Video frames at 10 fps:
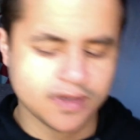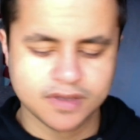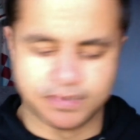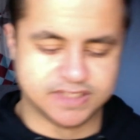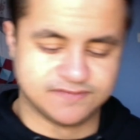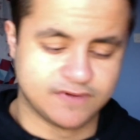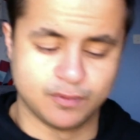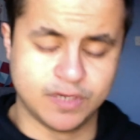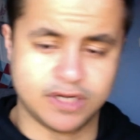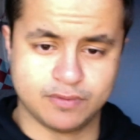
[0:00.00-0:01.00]
but he's very
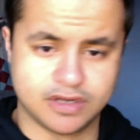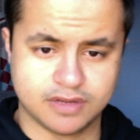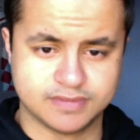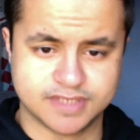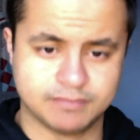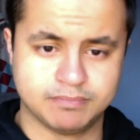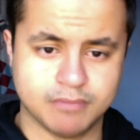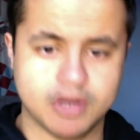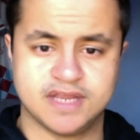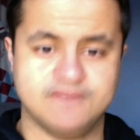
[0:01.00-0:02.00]
weak when it comes to
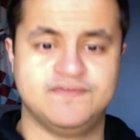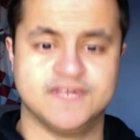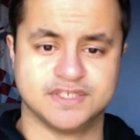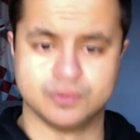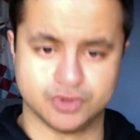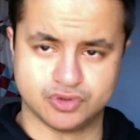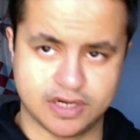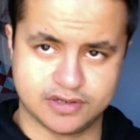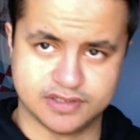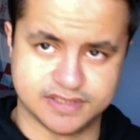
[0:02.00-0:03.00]
marking physical
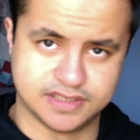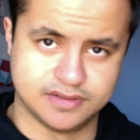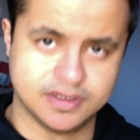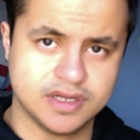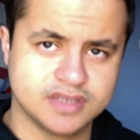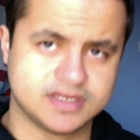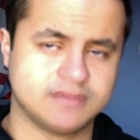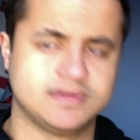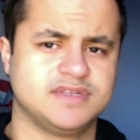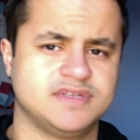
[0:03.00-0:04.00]
strikers and
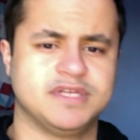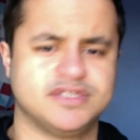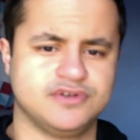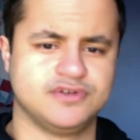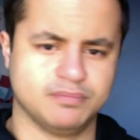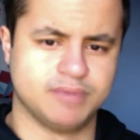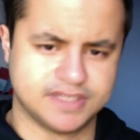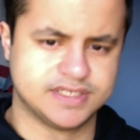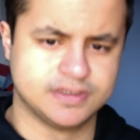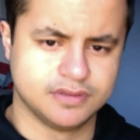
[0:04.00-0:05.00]
sometimes a bit too
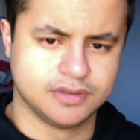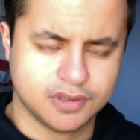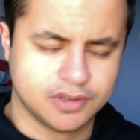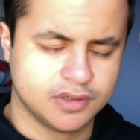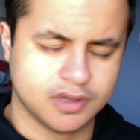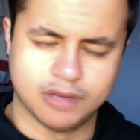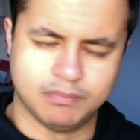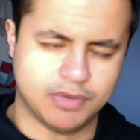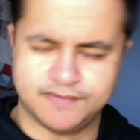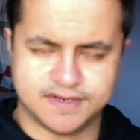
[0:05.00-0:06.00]
complacent.
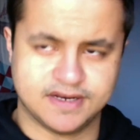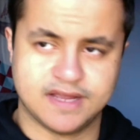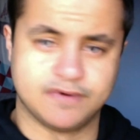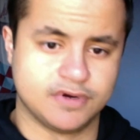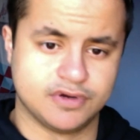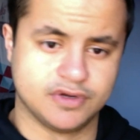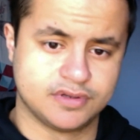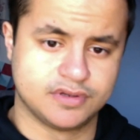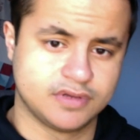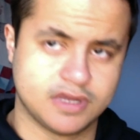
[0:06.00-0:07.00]
But other than that, very good.
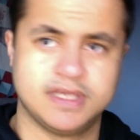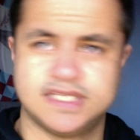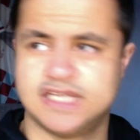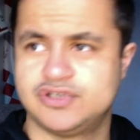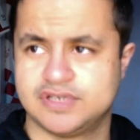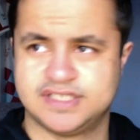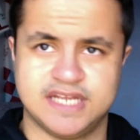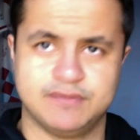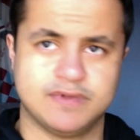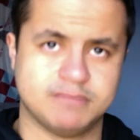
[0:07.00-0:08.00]
It's interesting
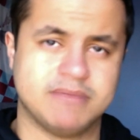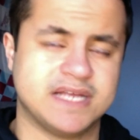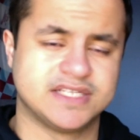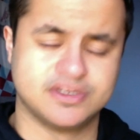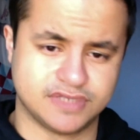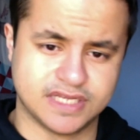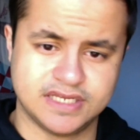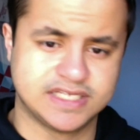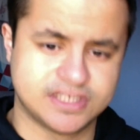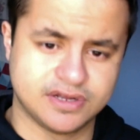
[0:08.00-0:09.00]
seeing whether Matson or
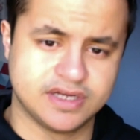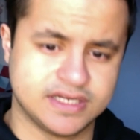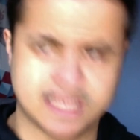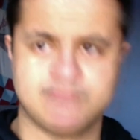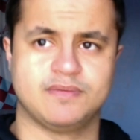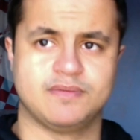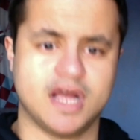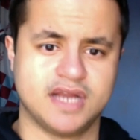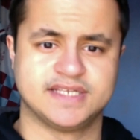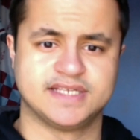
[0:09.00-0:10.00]
Digne started this game. From the
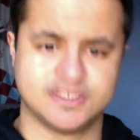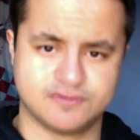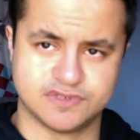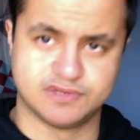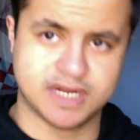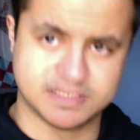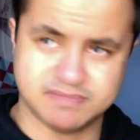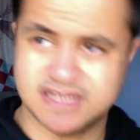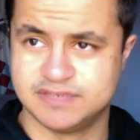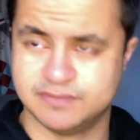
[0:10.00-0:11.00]
highlights against Crystal Palace,
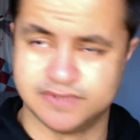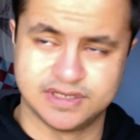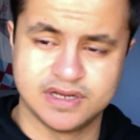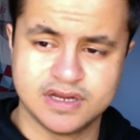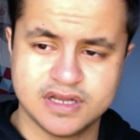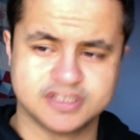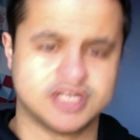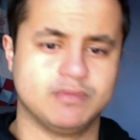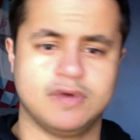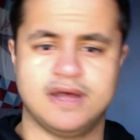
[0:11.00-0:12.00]
Matson was
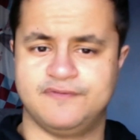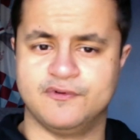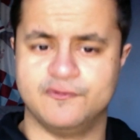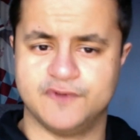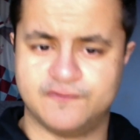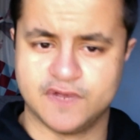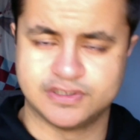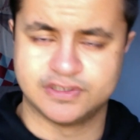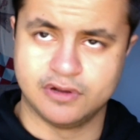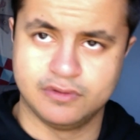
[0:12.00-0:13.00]
somewhat at fault for the
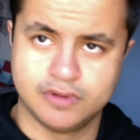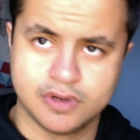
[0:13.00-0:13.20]
first goal.